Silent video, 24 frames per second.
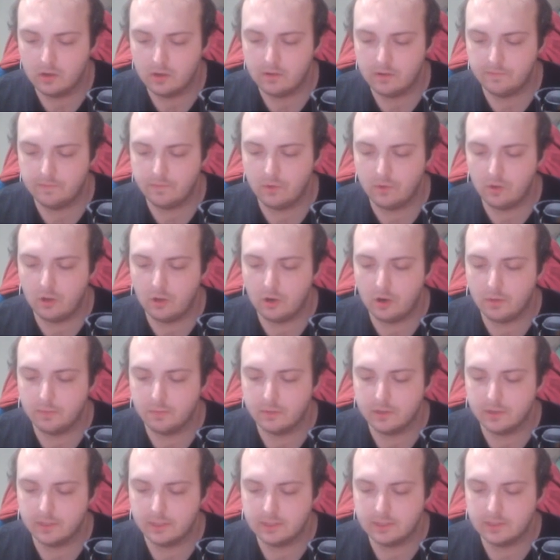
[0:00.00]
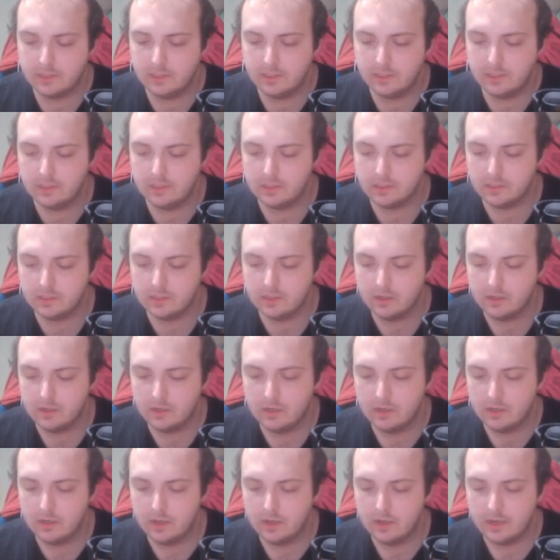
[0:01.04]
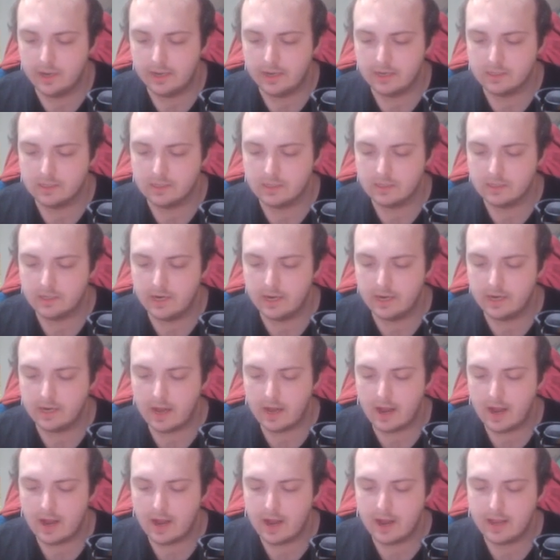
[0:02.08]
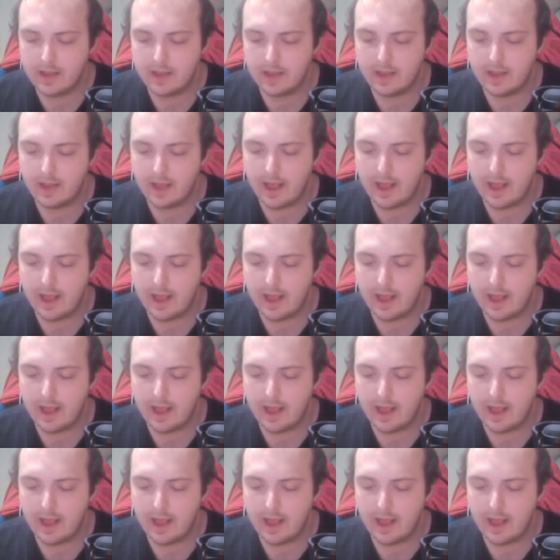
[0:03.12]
Full Armored Xyz, and Snake Eye